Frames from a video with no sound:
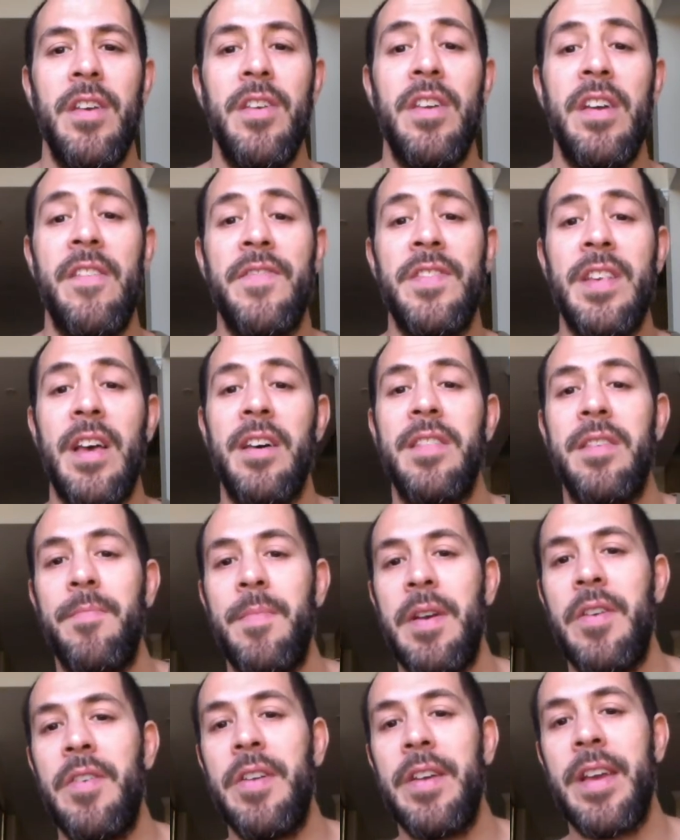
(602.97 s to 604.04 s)
you have South
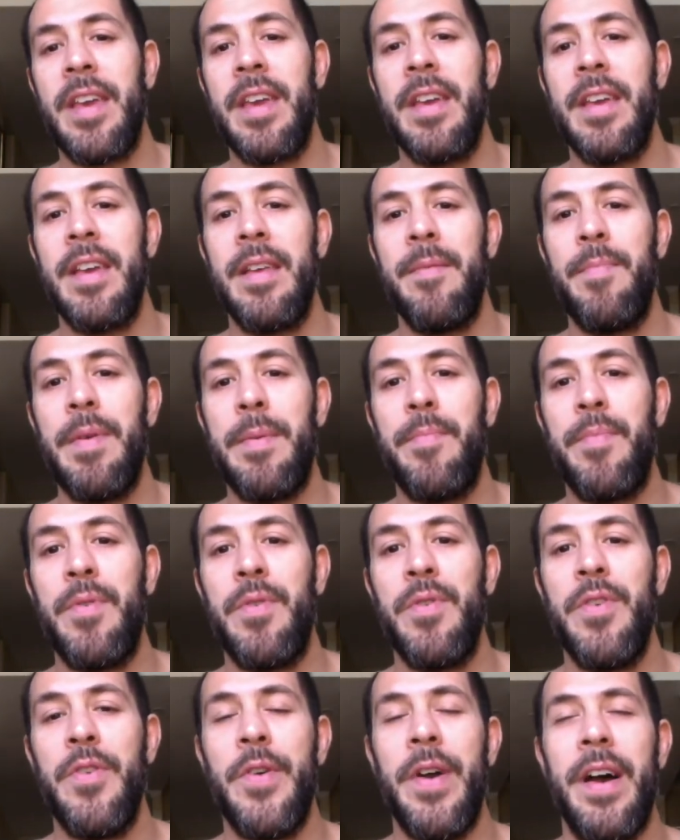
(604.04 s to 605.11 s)
American
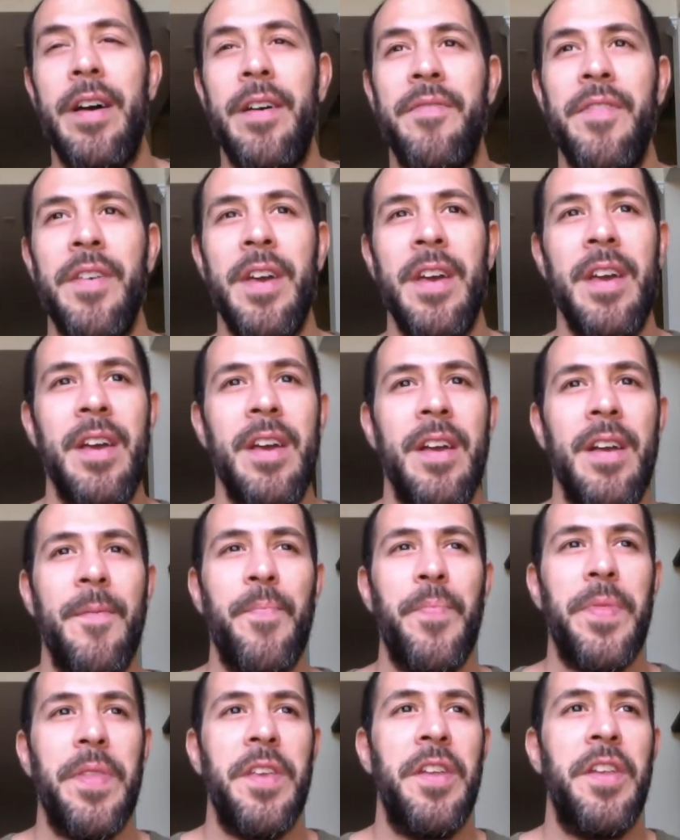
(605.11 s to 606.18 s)
people, you have,
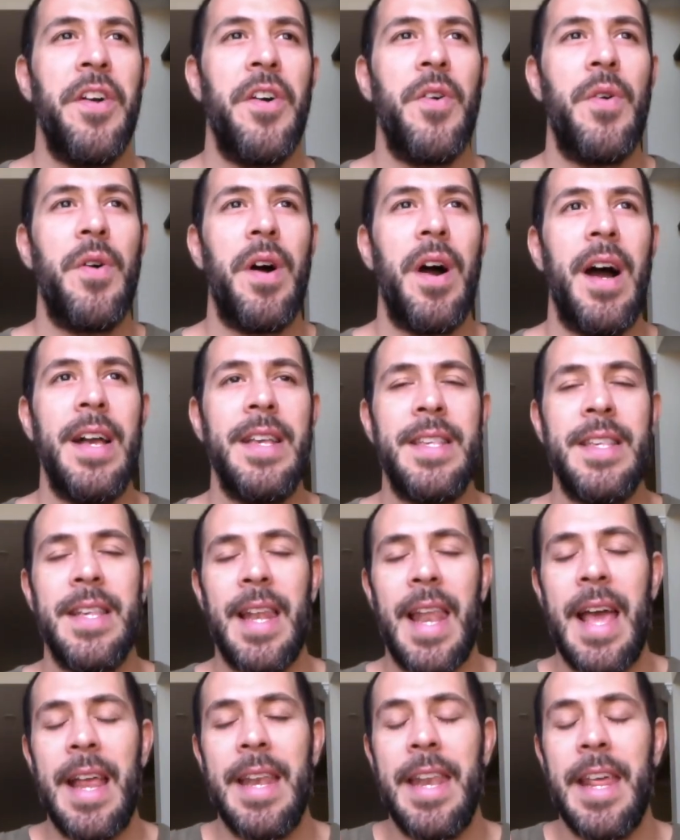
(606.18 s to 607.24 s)
you know,
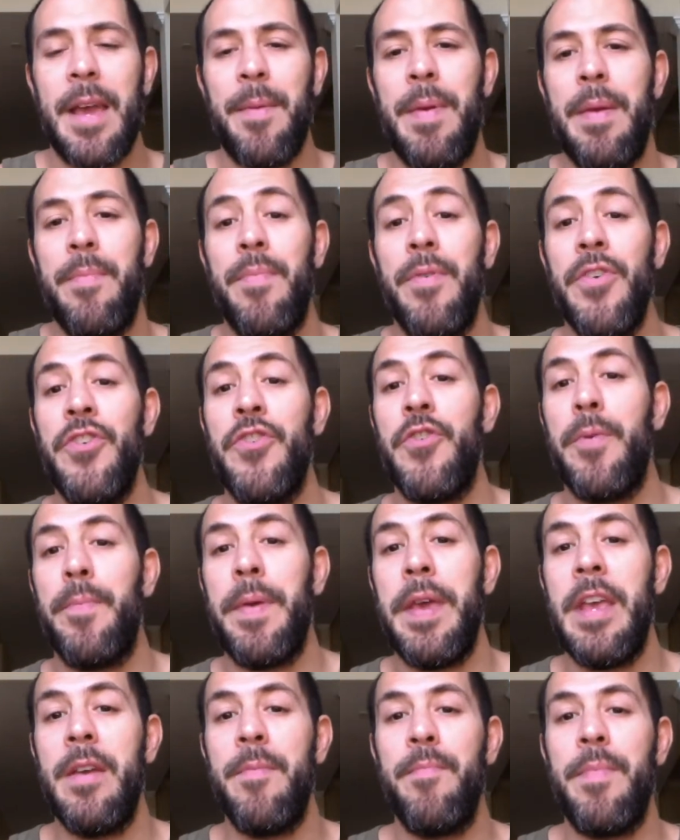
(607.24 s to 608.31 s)
Icelandic people,
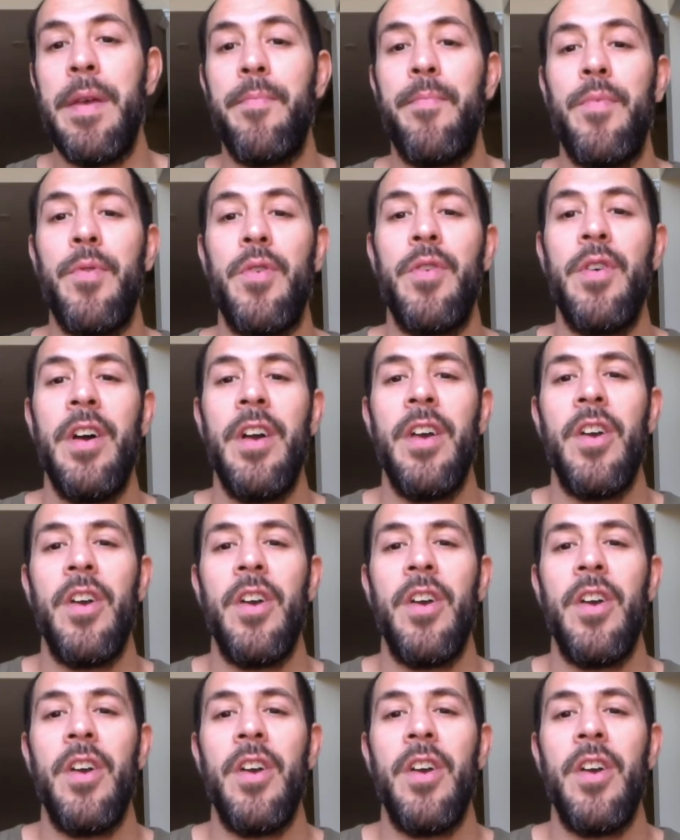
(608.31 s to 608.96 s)
European people.